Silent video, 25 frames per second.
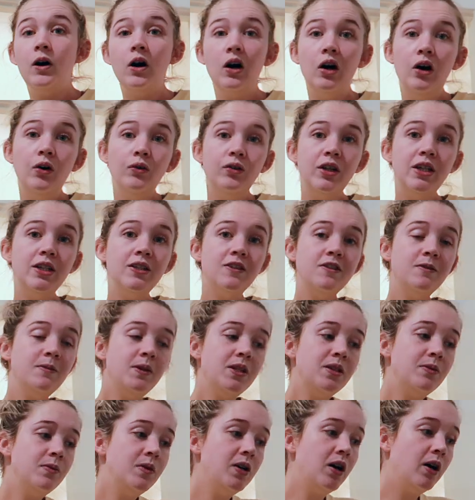oh, Reese is
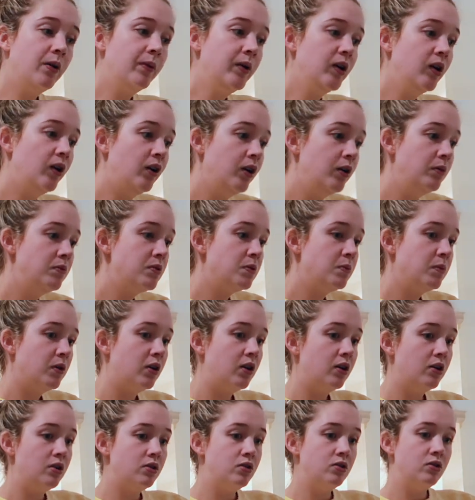meant to be coming home
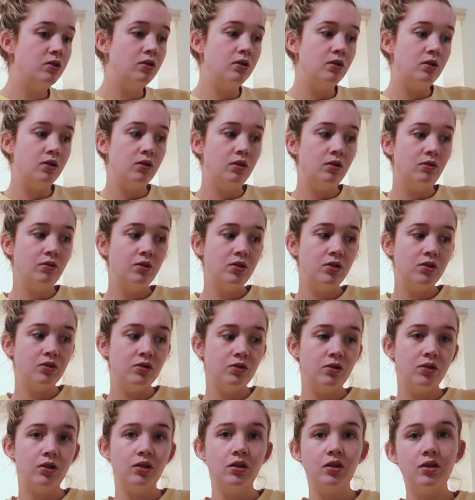tomorrow too, which is
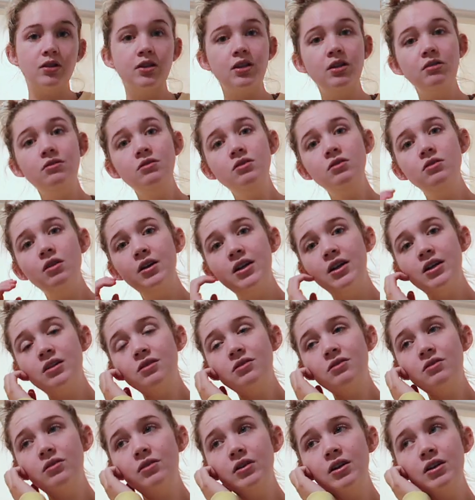good because he was
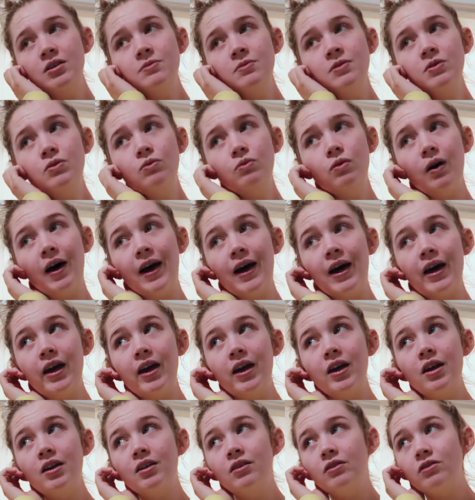he's got he's been
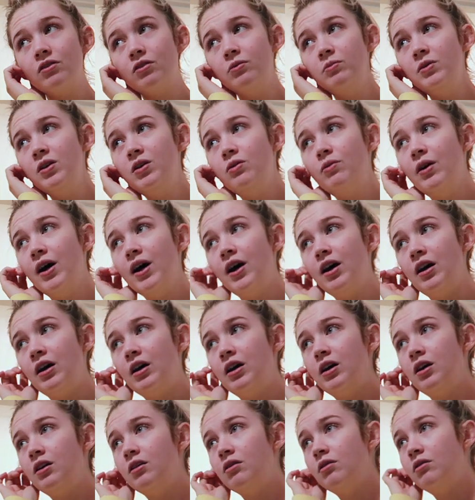away, and he's gonna be
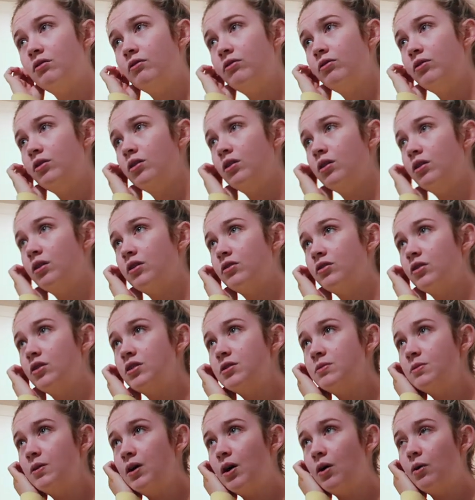away for so
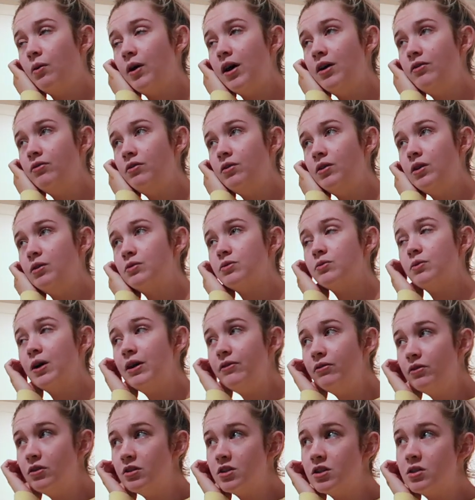he's away for, he was
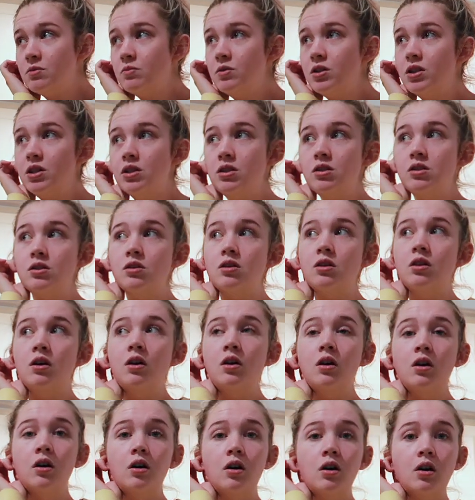away for Christmas,
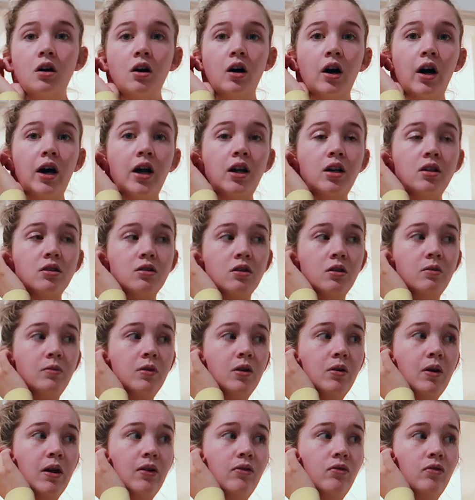and he's gonna
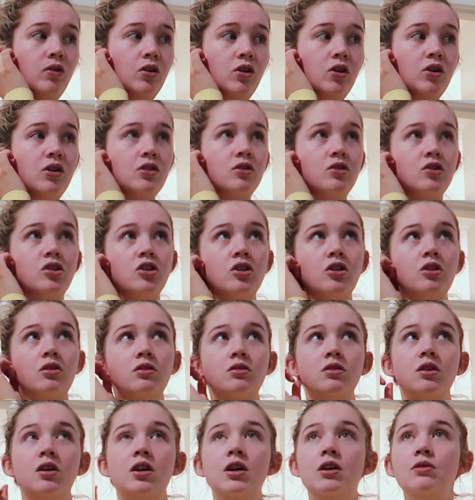be away for New Year's too.
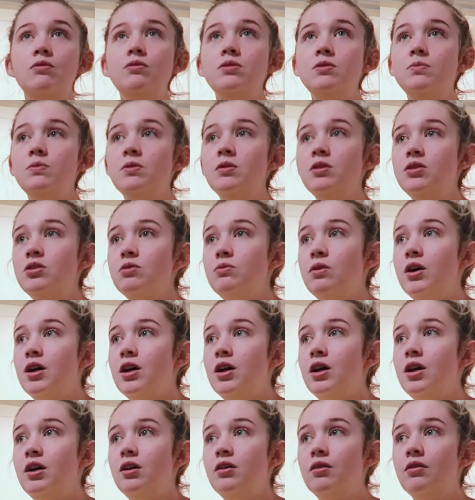So he was pretty much
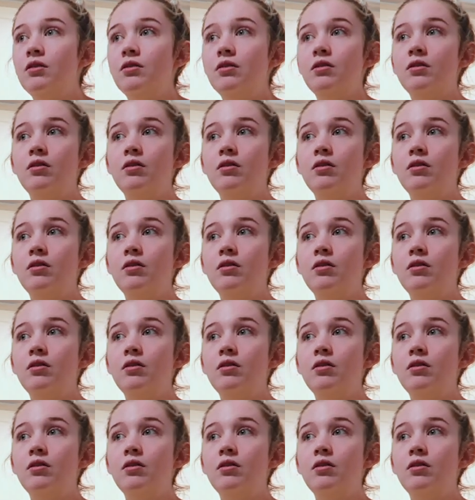away